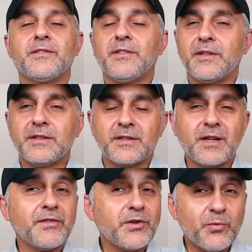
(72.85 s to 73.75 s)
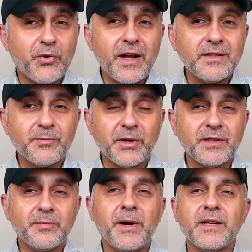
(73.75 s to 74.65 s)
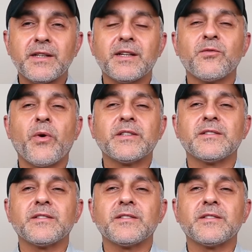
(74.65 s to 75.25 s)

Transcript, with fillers: uh, discovering new brands, participating in giveaways,